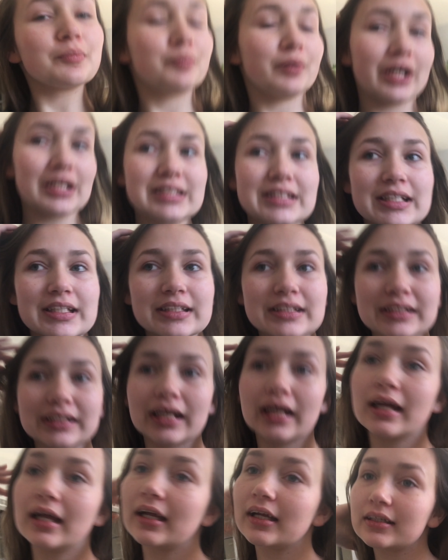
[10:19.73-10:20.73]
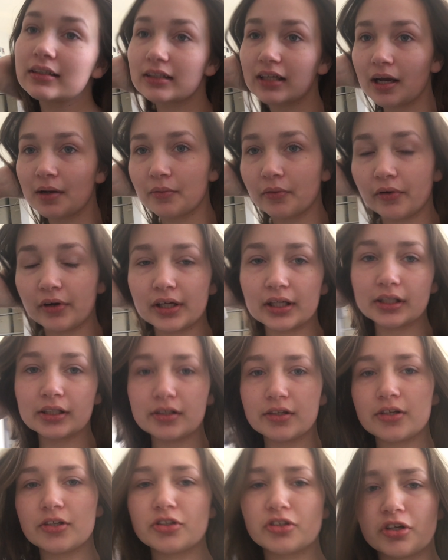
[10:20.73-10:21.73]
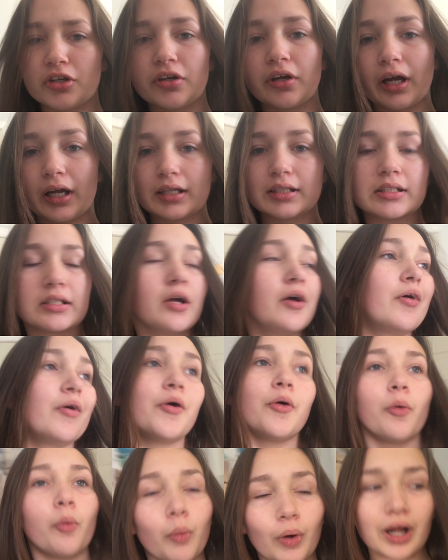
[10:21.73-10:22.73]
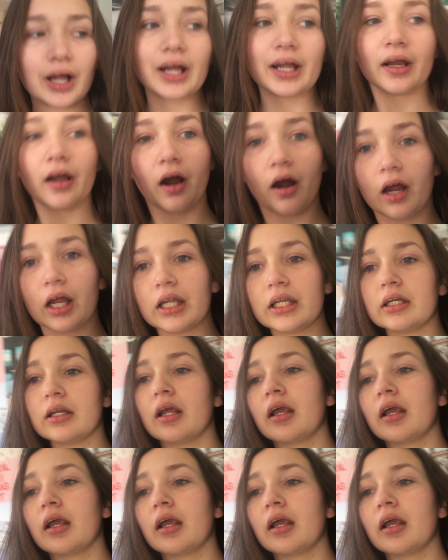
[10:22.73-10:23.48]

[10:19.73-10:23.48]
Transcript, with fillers: presents and I'm going to show you guys what I got.